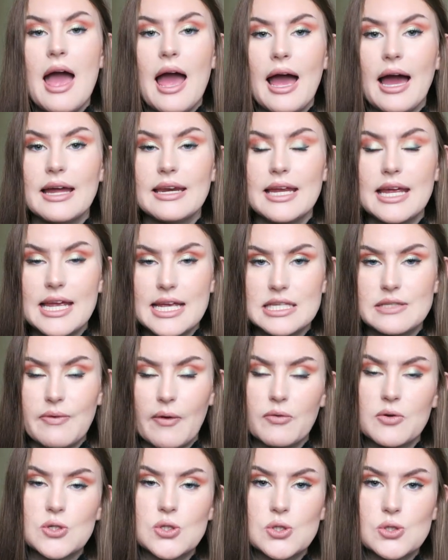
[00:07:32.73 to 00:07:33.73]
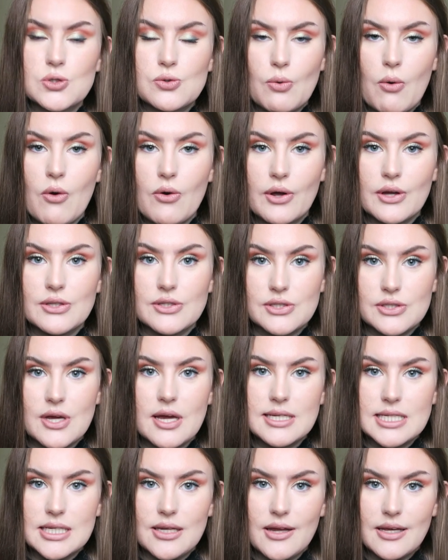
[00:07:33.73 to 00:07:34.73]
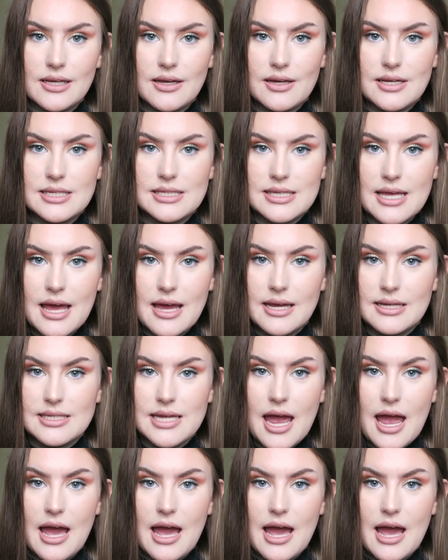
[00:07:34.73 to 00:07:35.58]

And it is very strong and sturdy, like I said.